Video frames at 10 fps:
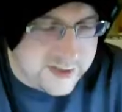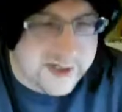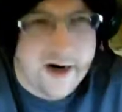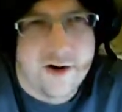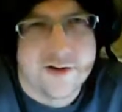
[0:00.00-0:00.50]
a
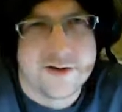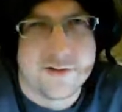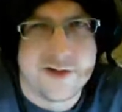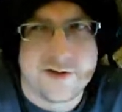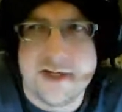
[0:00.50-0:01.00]
character, so
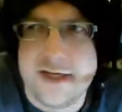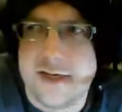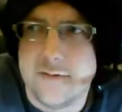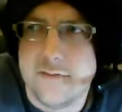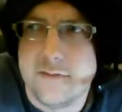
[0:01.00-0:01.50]
he doesn't need
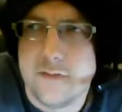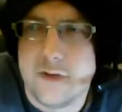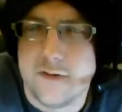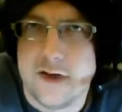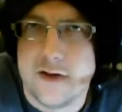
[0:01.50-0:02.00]
it,
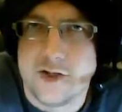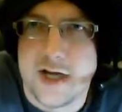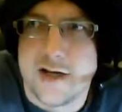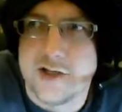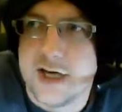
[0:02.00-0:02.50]
because he can
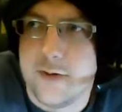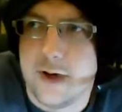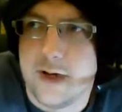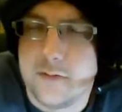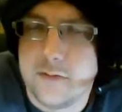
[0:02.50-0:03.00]
challenge anyway.